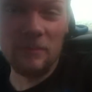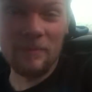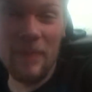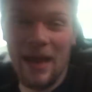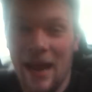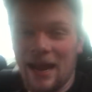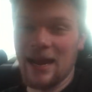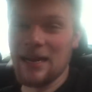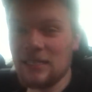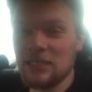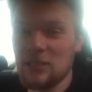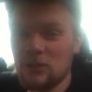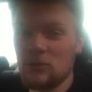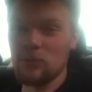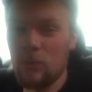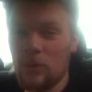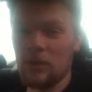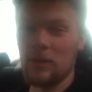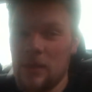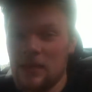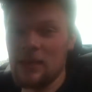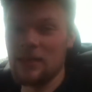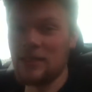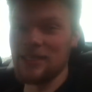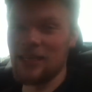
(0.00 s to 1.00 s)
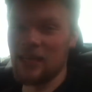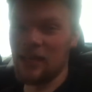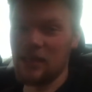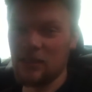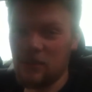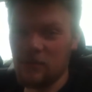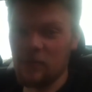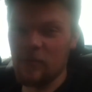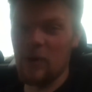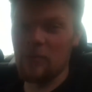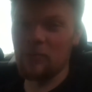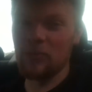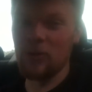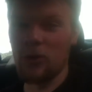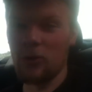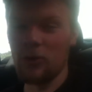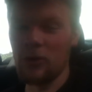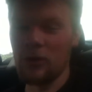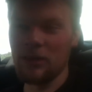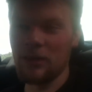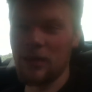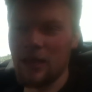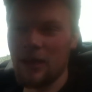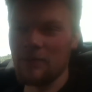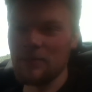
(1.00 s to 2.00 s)
in the past with the intent of
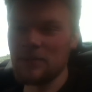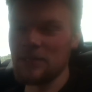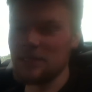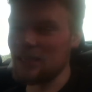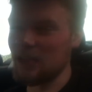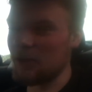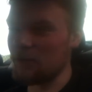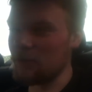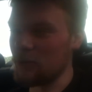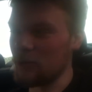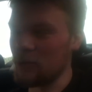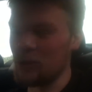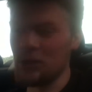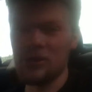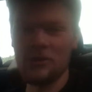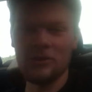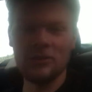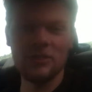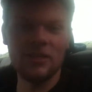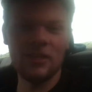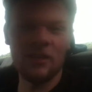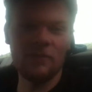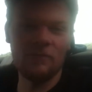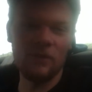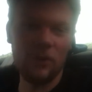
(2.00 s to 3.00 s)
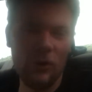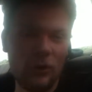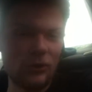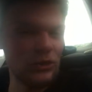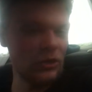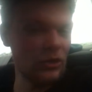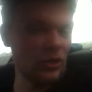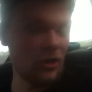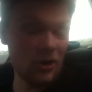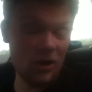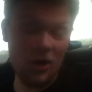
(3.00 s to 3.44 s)
uploading them several years in the future,